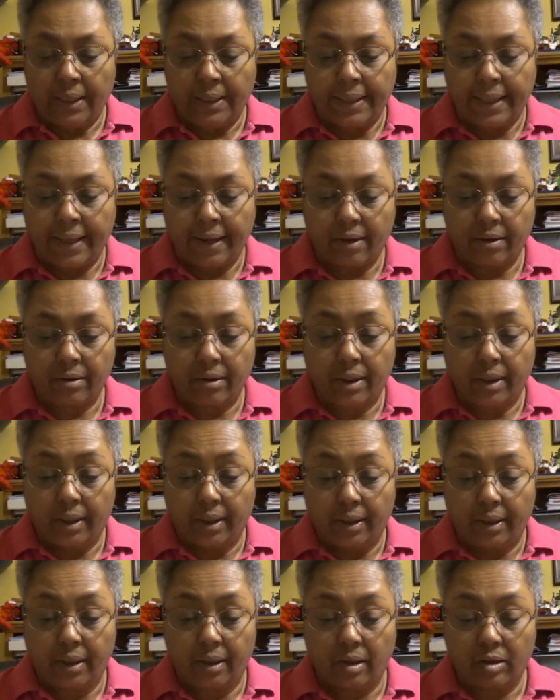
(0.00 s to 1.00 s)
Now,
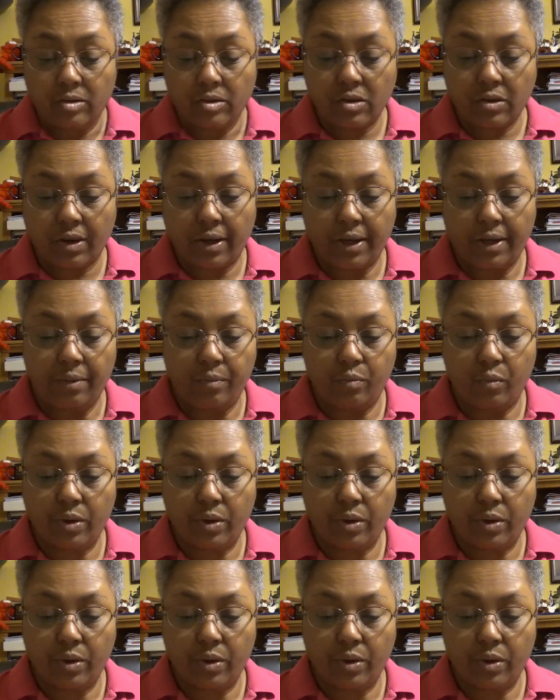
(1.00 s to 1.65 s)
it also came